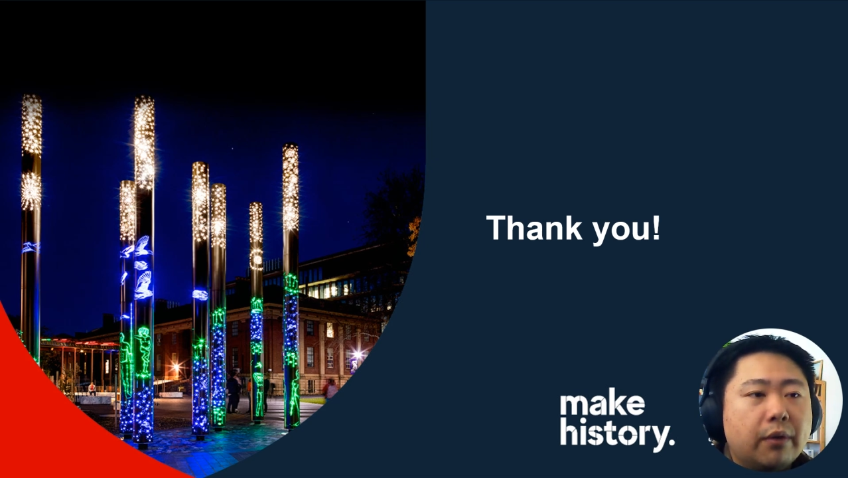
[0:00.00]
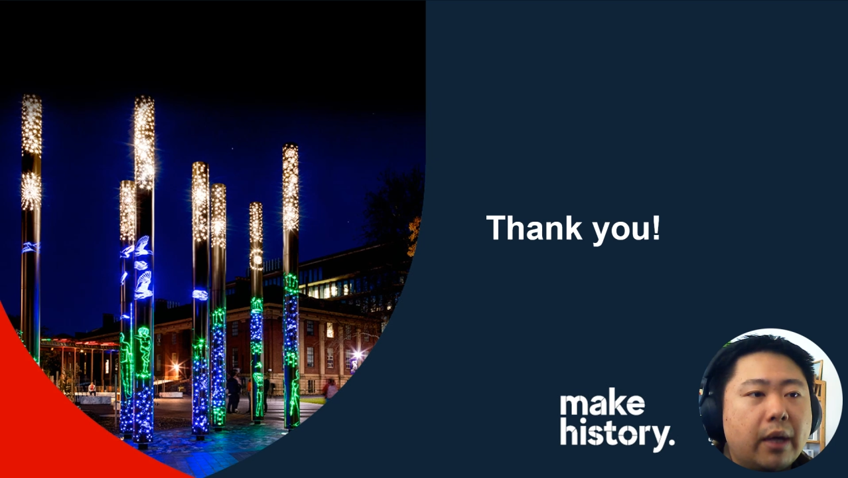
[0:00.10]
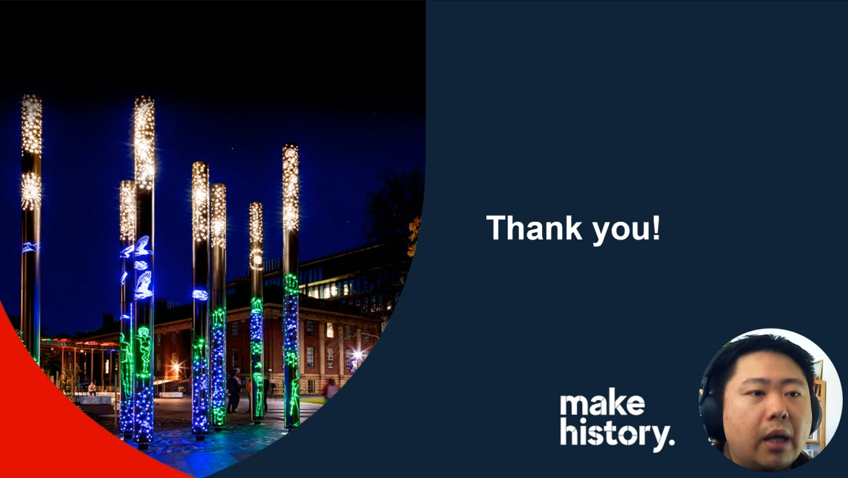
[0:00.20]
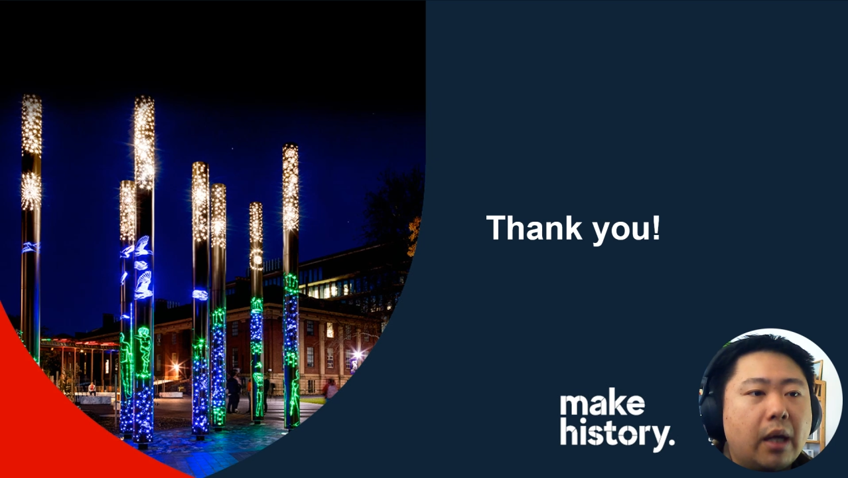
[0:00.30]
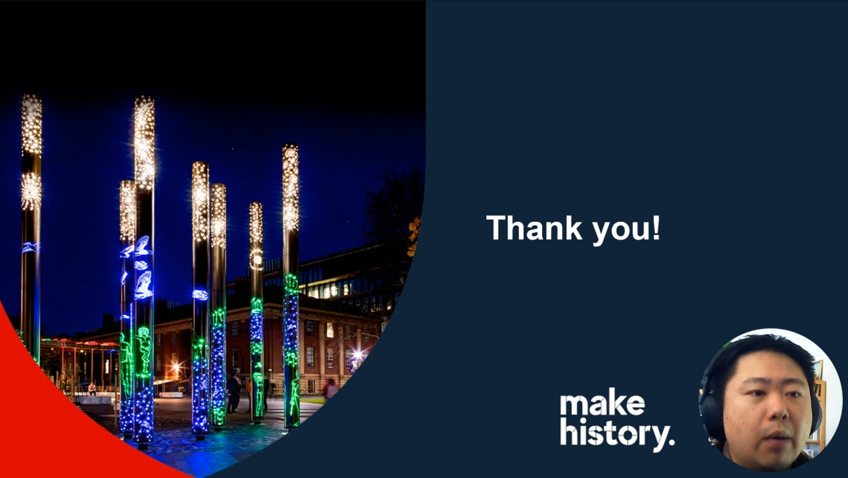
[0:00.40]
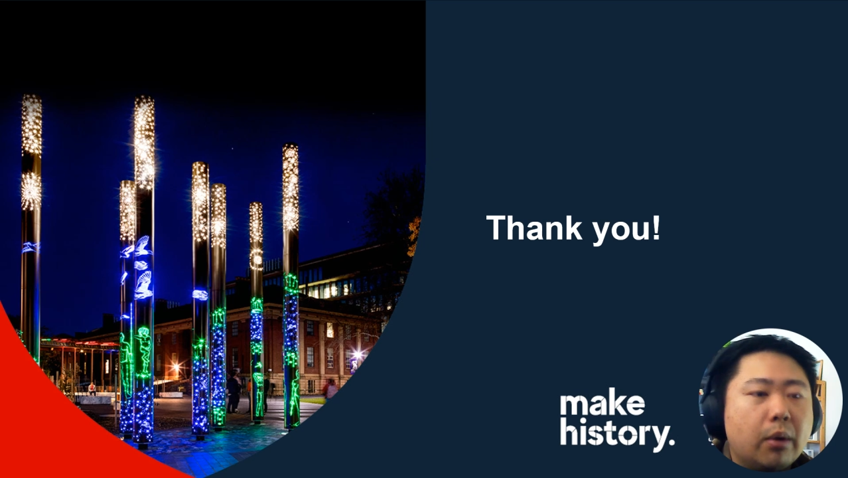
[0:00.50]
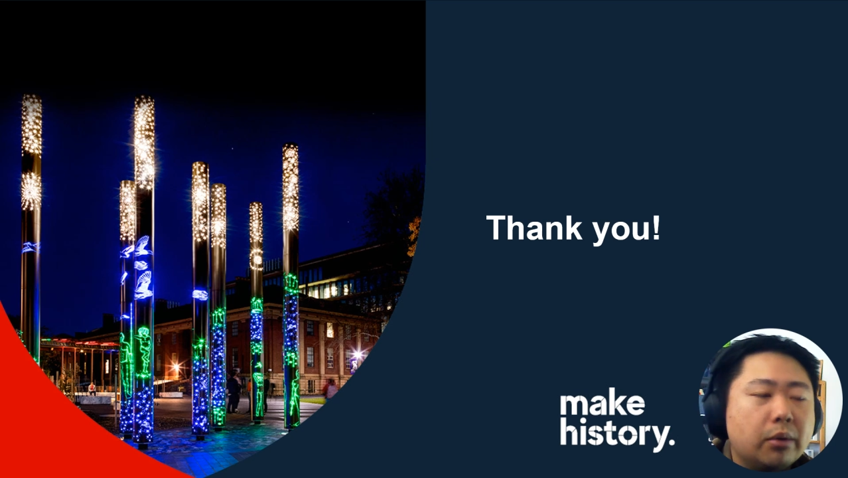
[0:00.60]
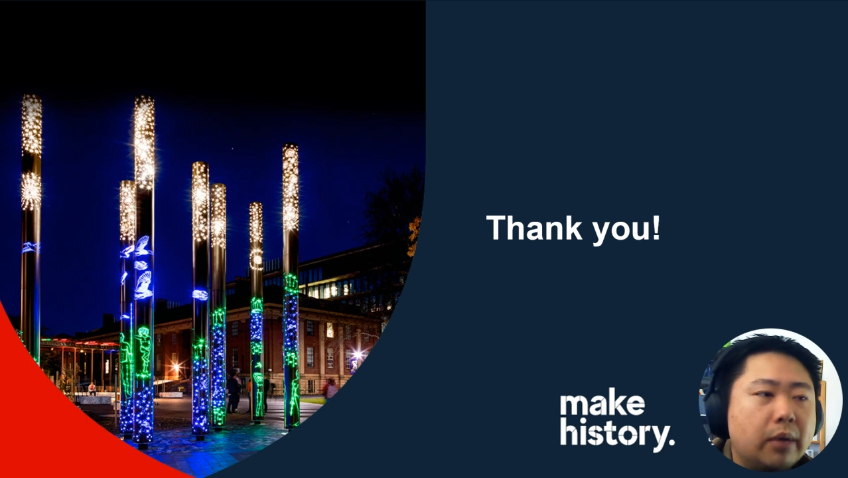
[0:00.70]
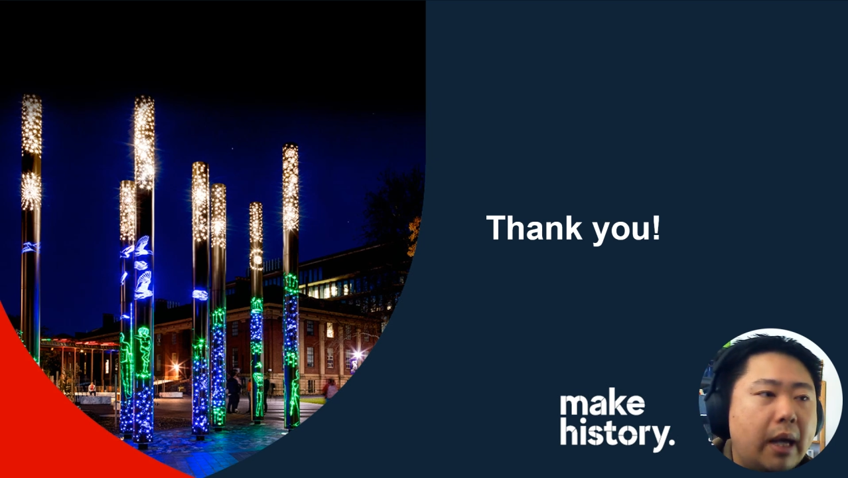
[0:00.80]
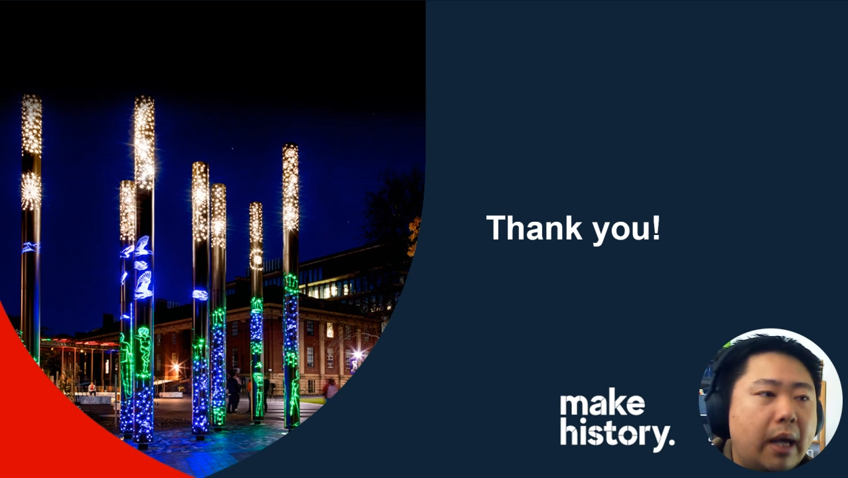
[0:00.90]
and I will also
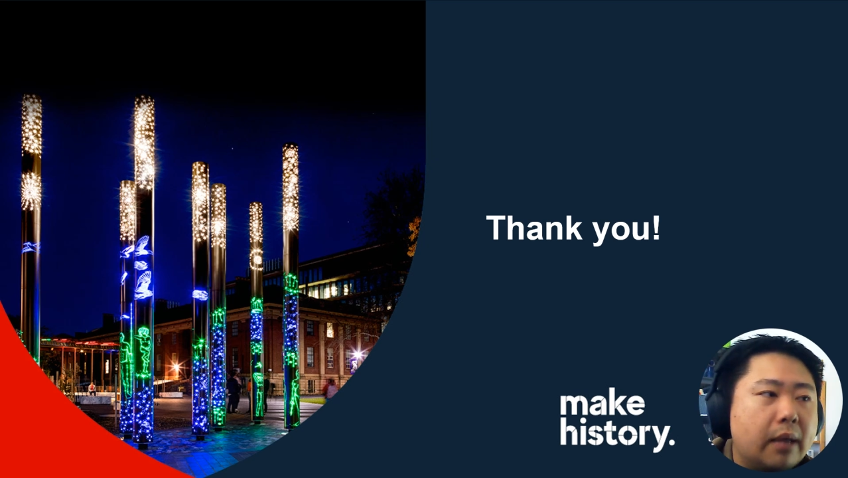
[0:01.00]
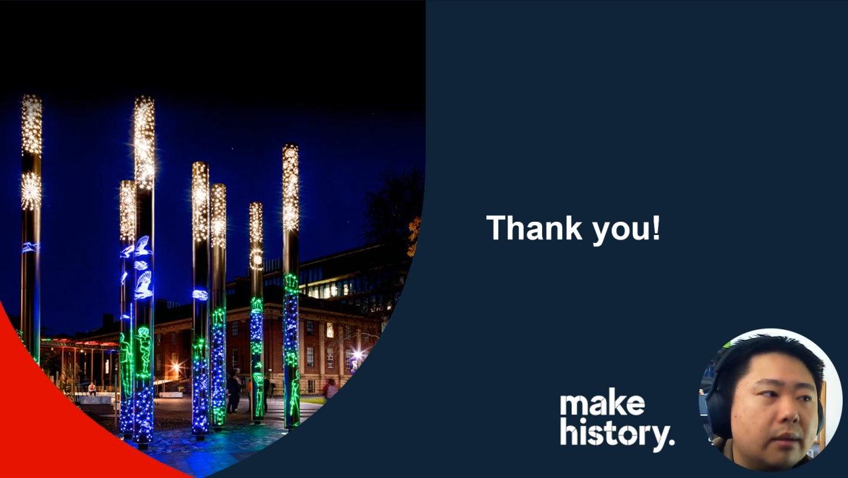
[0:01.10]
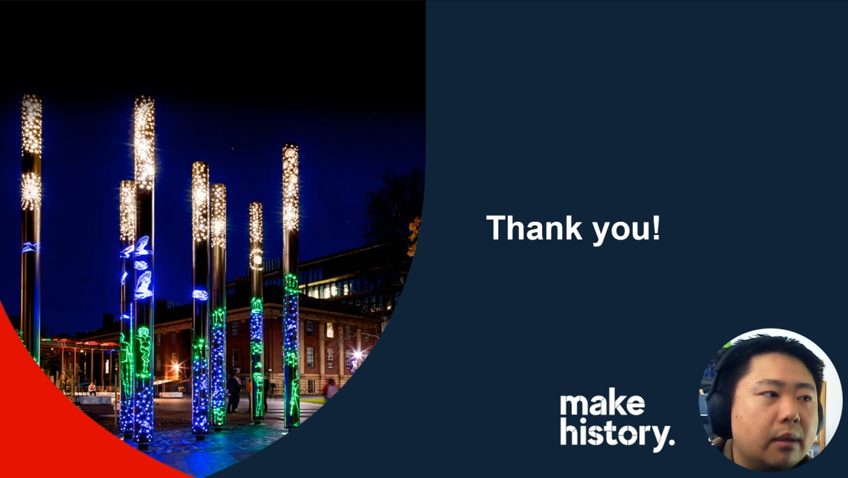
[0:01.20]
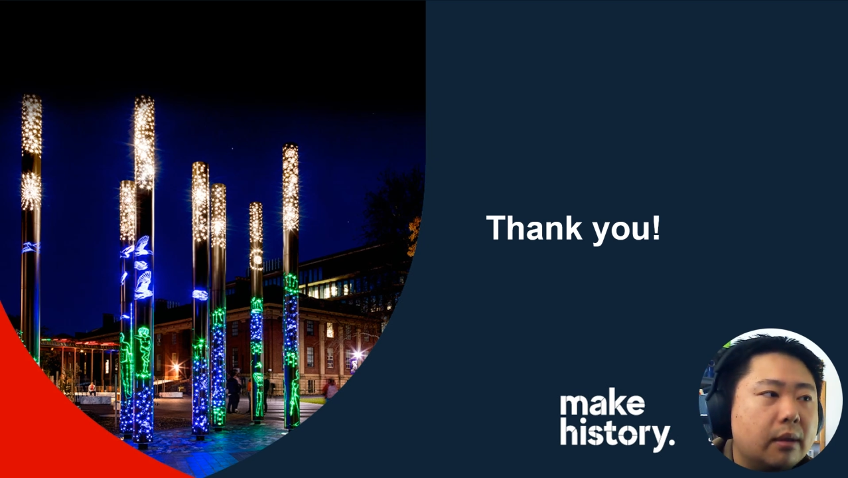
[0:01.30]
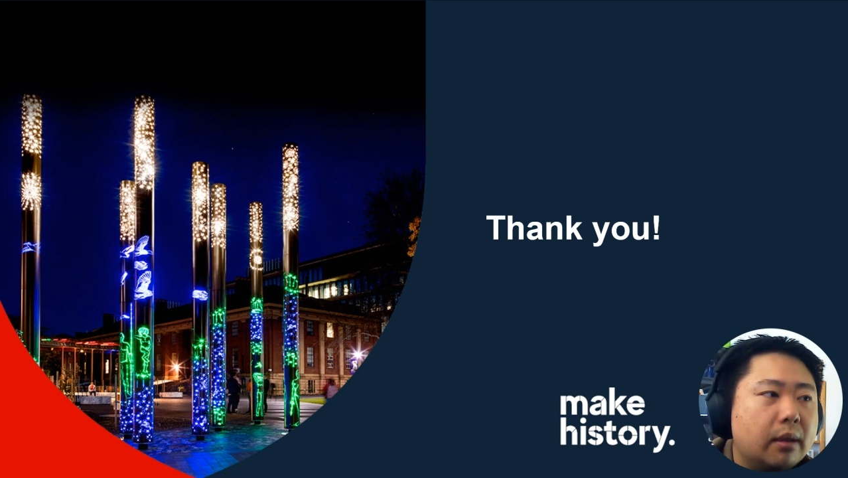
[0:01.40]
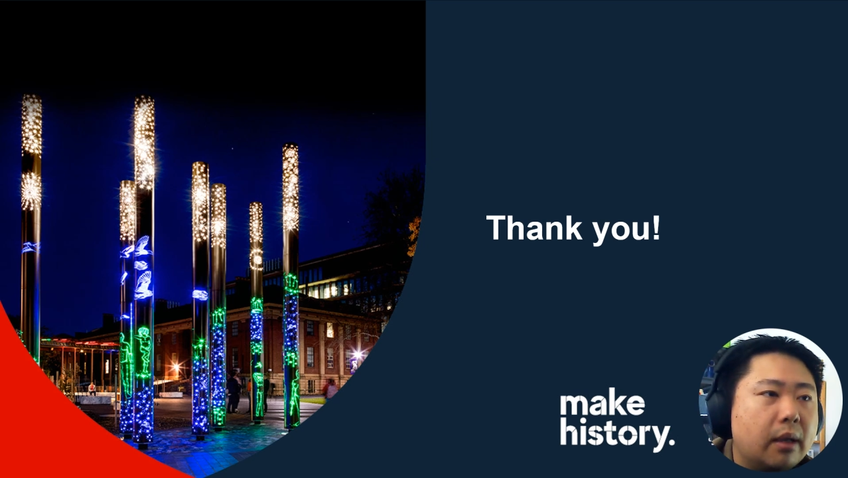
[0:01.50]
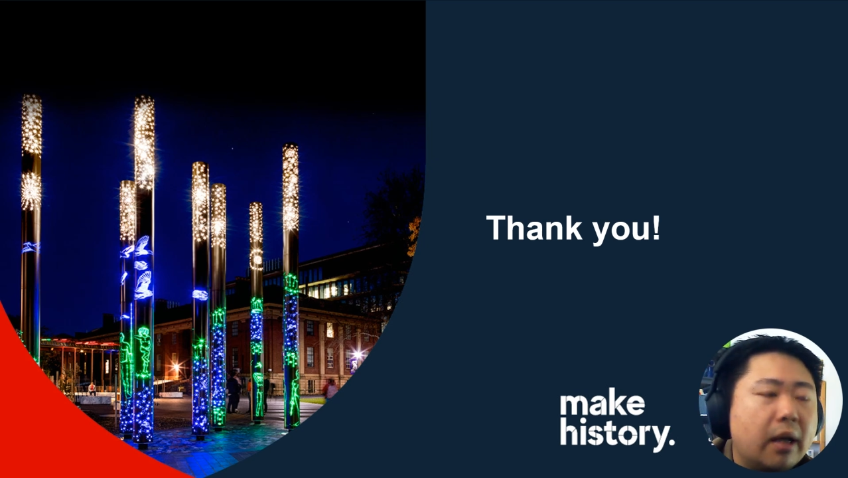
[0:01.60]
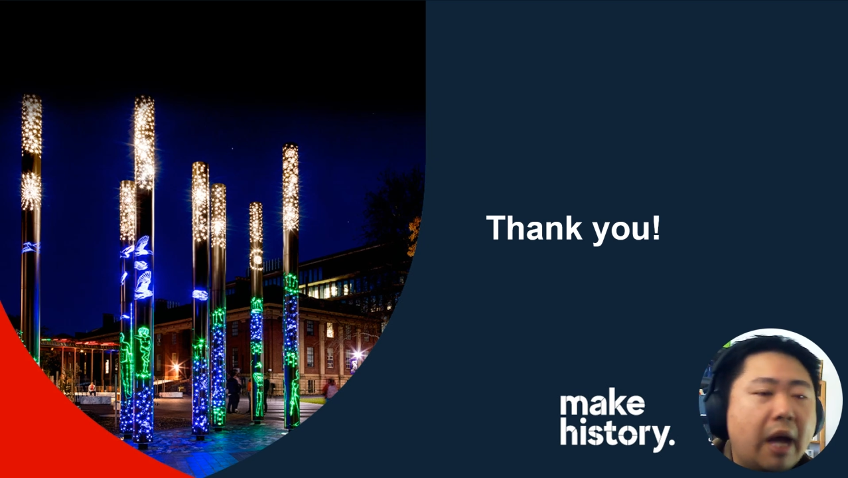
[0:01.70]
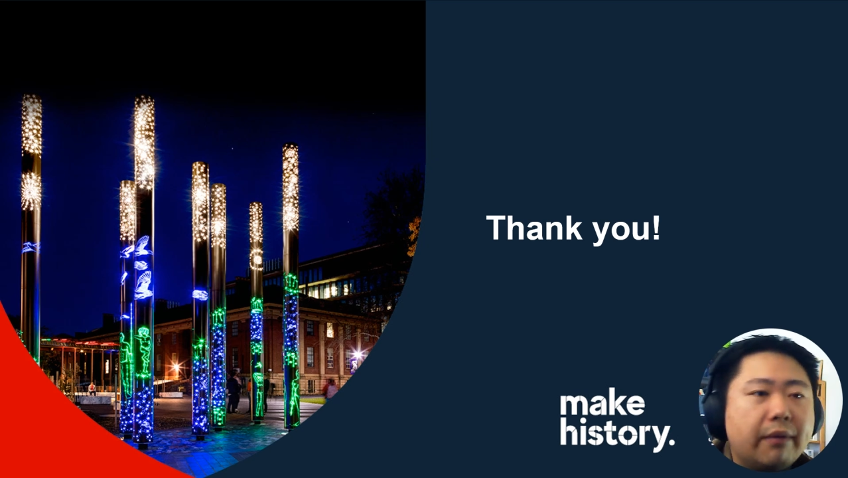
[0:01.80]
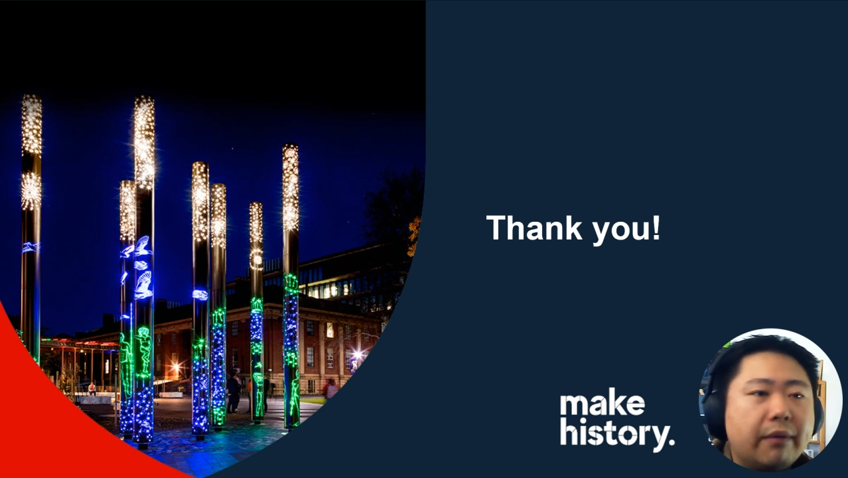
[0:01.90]
add the
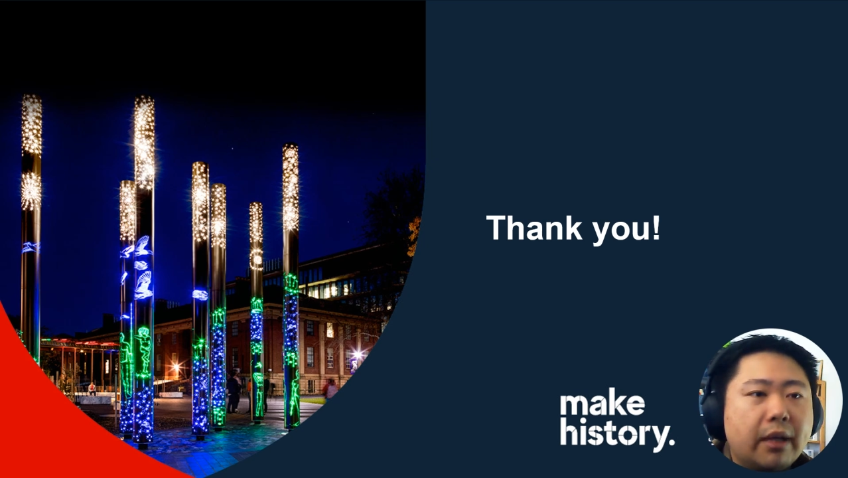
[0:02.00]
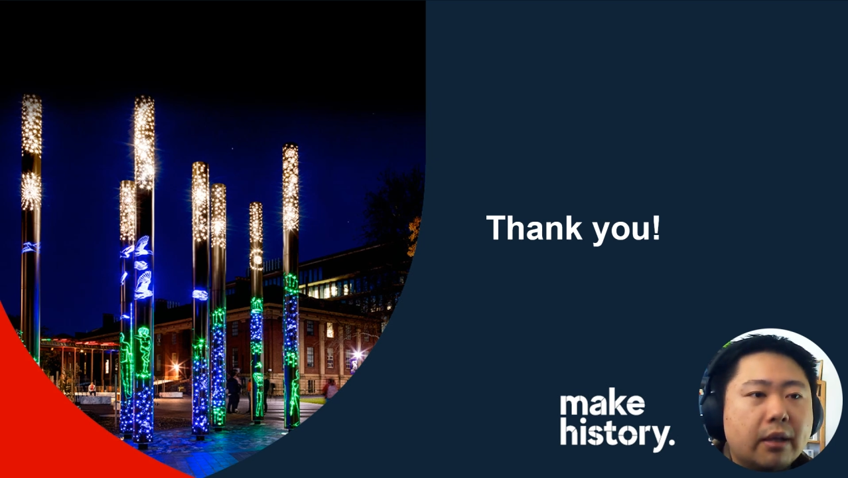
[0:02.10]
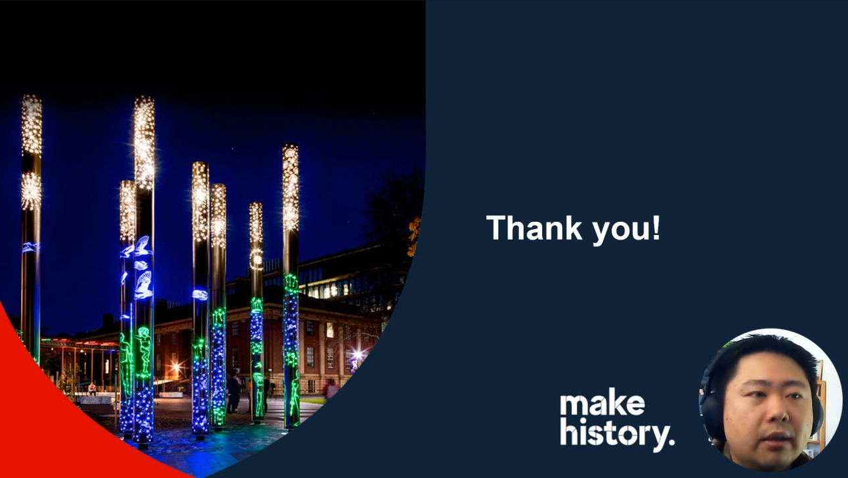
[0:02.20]
archive link